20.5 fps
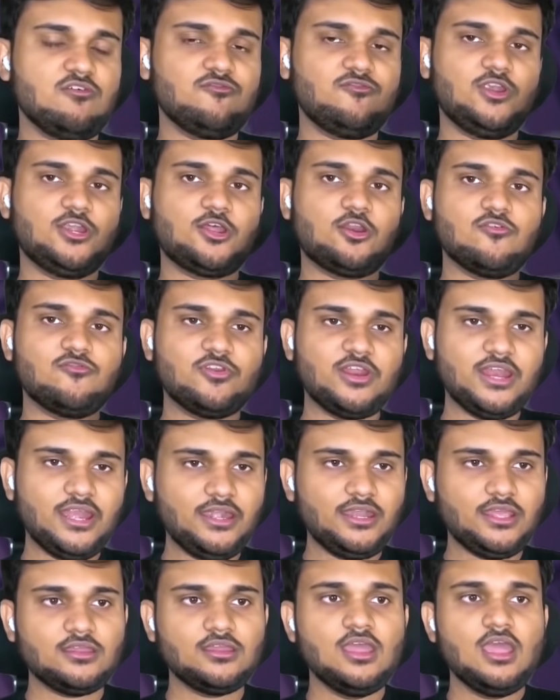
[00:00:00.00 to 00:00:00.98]
you have a filter of
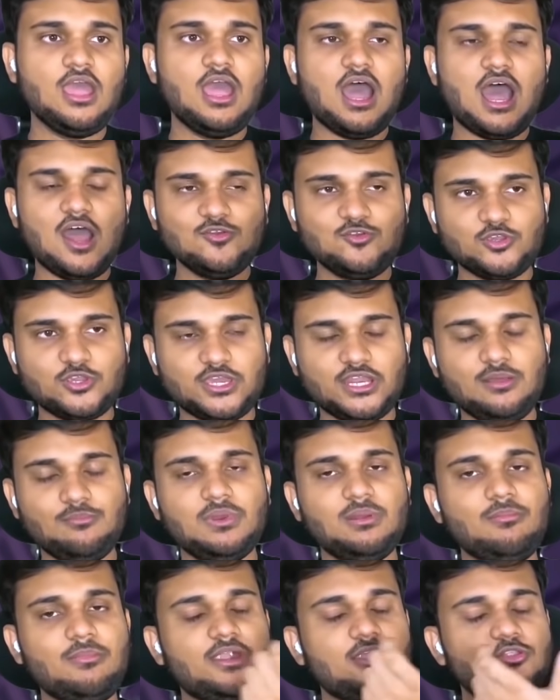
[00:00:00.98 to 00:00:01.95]
rating, how you can
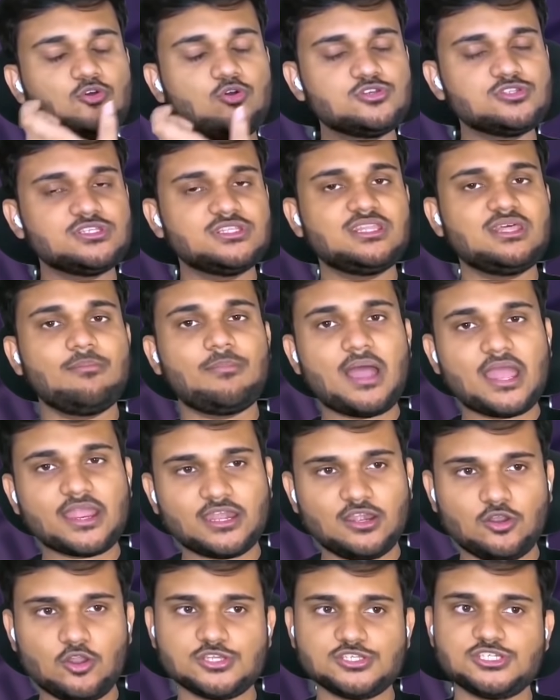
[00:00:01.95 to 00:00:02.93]
implement those in the
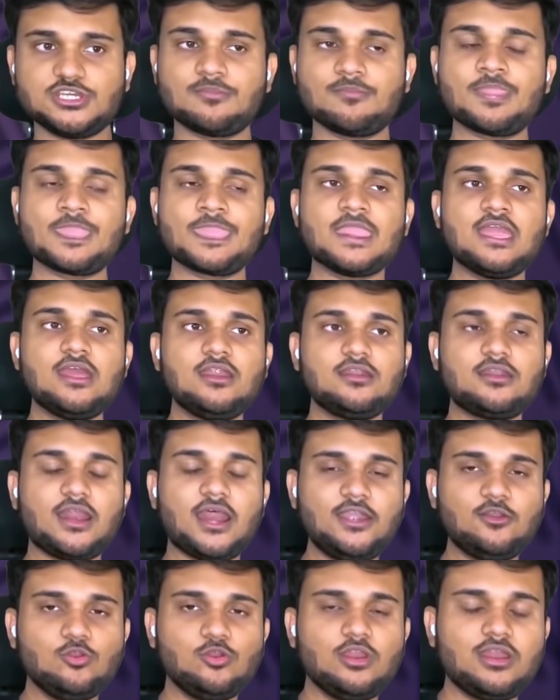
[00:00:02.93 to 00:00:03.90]
backend logic.
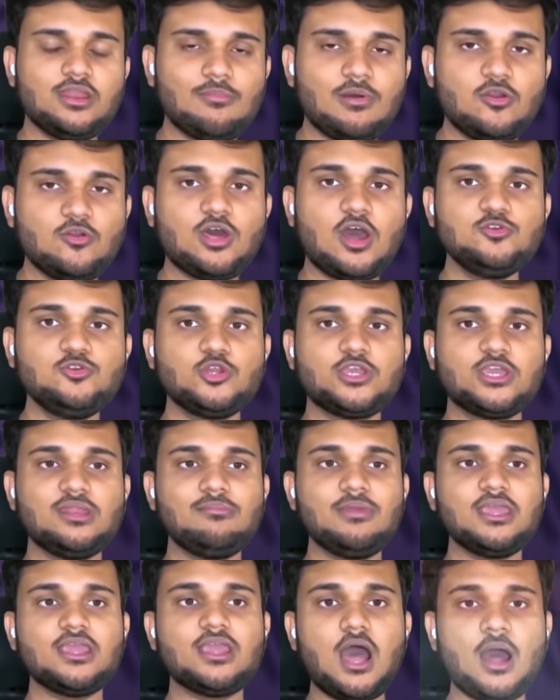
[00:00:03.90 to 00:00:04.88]
Try to learn about how you
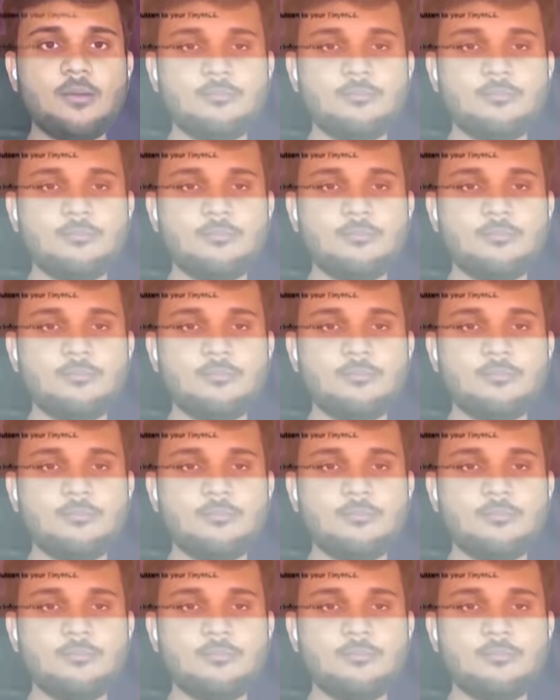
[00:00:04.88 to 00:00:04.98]
can make